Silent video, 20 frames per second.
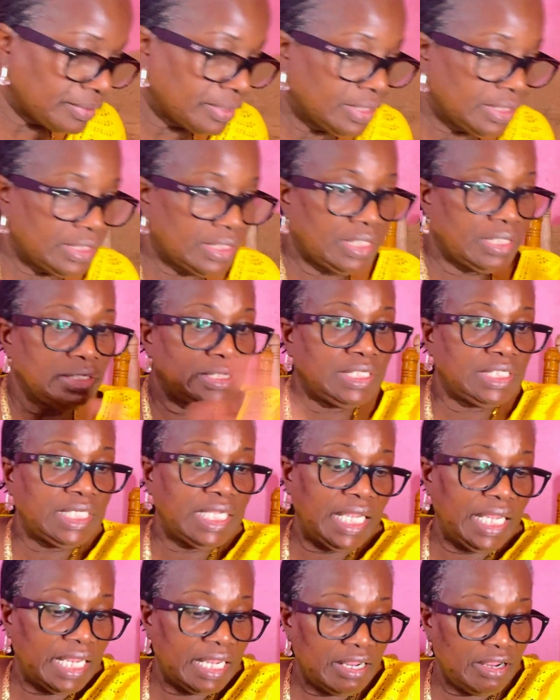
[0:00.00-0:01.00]
So
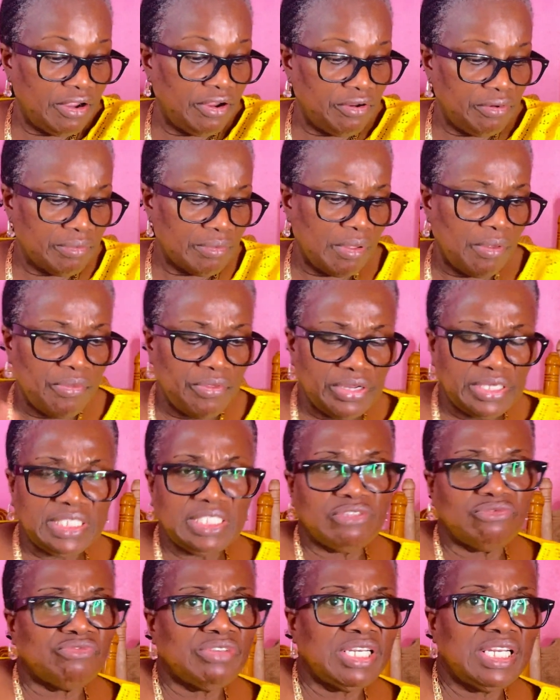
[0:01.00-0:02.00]
take care. And this
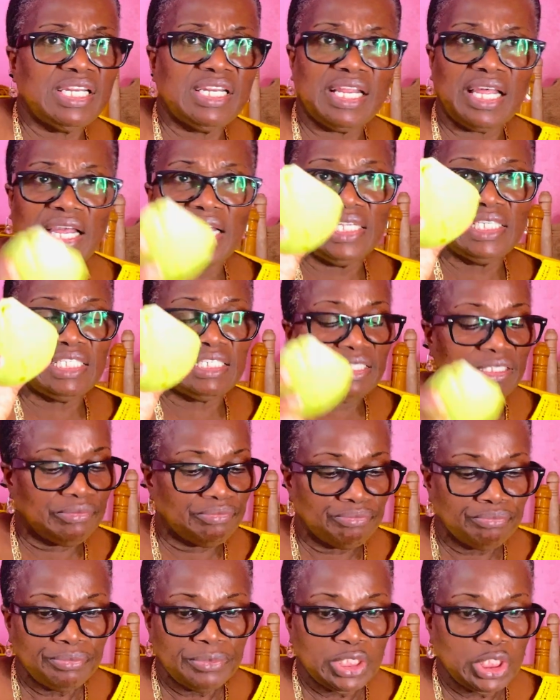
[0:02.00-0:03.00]
is really nice.
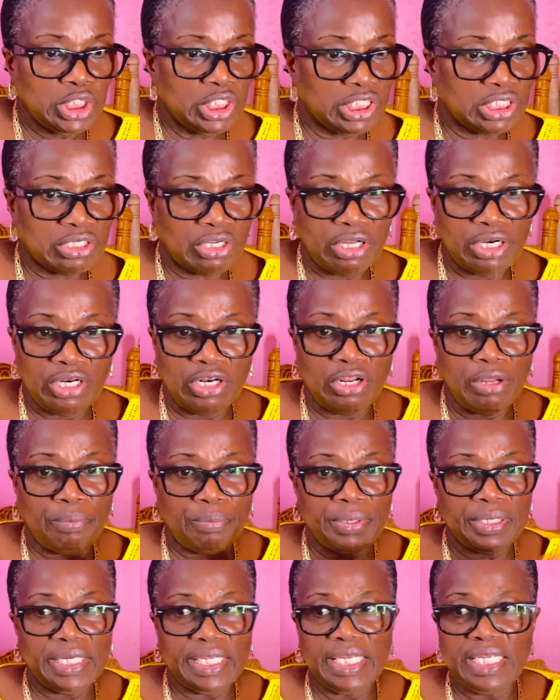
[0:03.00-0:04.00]
Just cut it up
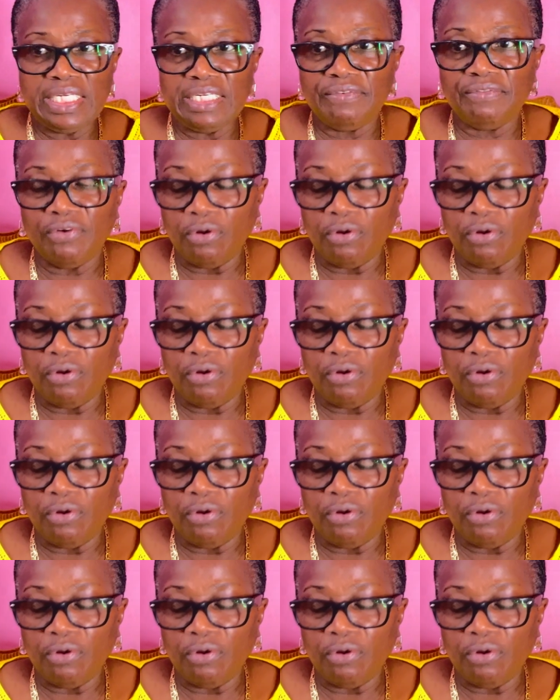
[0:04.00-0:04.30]
and eat it for